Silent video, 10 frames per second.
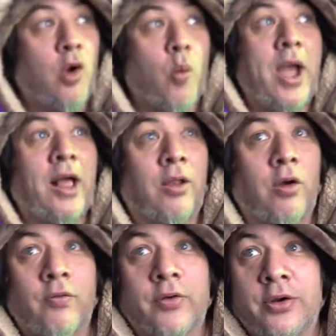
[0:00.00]
well
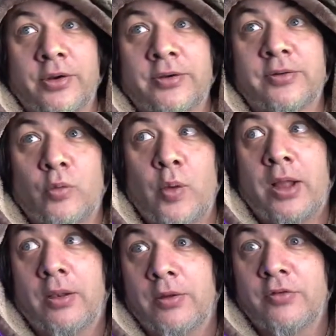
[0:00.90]
over
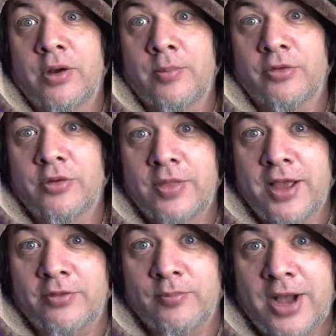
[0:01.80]
almost
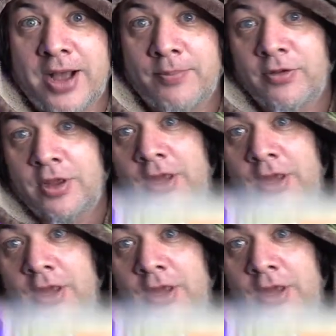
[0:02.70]
2,000 pops.